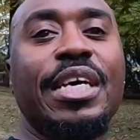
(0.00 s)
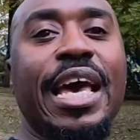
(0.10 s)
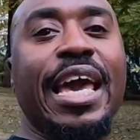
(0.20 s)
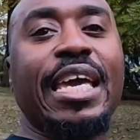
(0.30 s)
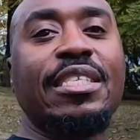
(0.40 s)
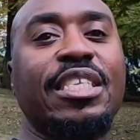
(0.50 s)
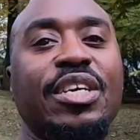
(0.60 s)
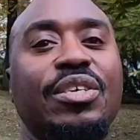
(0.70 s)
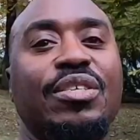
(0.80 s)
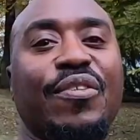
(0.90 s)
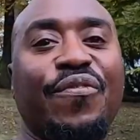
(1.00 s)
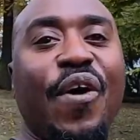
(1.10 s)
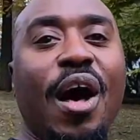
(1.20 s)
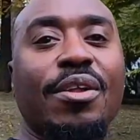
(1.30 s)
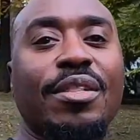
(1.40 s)
and continue to
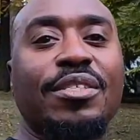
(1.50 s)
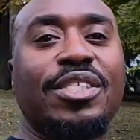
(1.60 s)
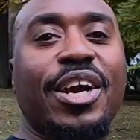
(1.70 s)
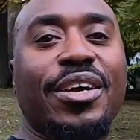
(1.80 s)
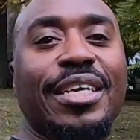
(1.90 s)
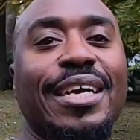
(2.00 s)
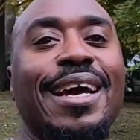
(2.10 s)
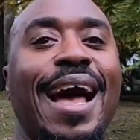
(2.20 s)
follow the journey.